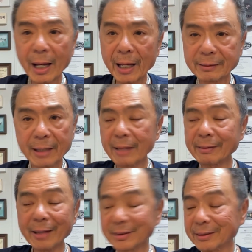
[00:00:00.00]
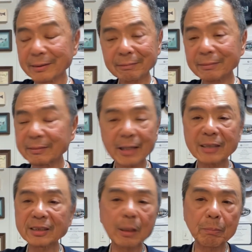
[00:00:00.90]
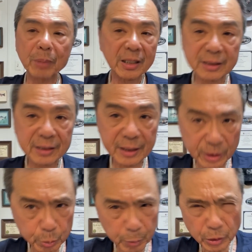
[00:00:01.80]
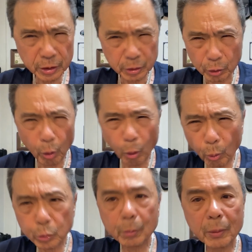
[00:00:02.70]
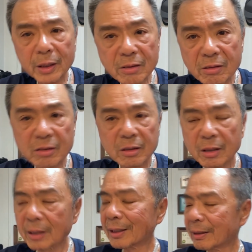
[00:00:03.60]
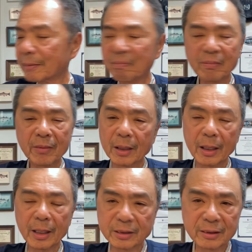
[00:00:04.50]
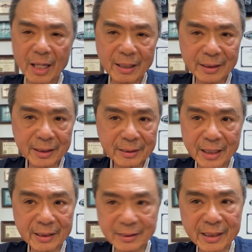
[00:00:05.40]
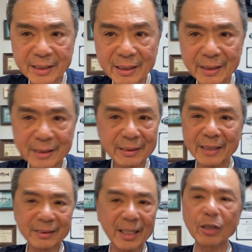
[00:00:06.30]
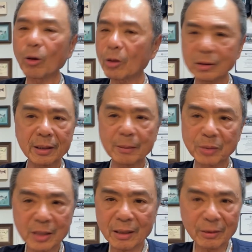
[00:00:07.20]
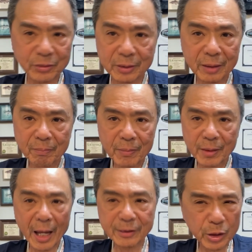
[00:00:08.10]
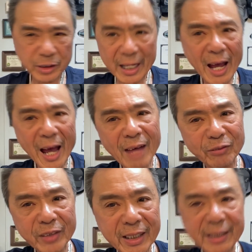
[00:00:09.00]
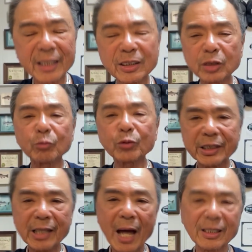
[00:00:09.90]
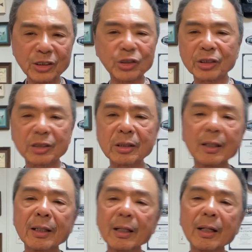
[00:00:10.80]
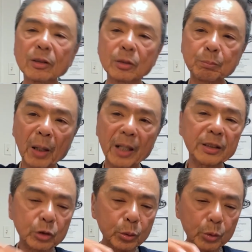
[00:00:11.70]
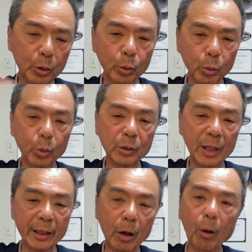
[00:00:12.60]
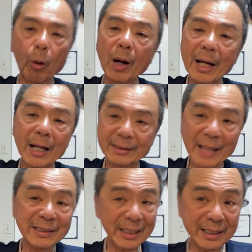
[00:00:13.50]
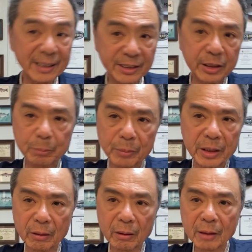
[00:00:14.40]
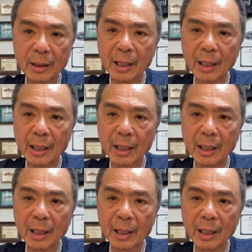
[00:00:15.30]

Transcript: And that's the best thing, especially in the colder months. It's deadly. They kill it. They hook themselves, and because they have to eat it. It's a reaction bite to the lure. Like, oh, that's an easy meal.